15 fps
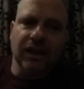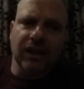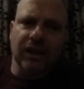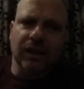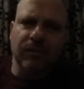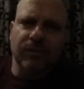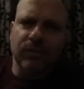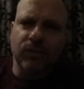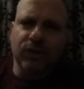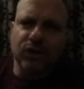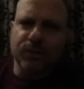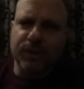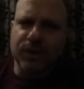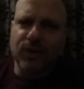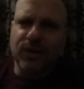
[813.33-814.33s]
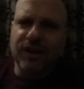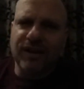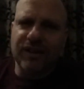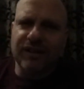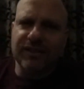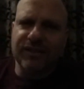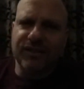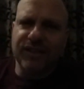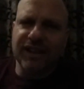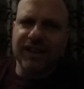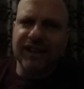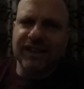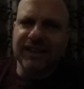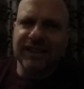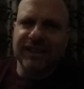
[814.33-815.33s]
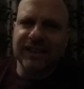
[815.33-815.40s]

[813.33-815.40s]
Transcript: um, which would be quite funny.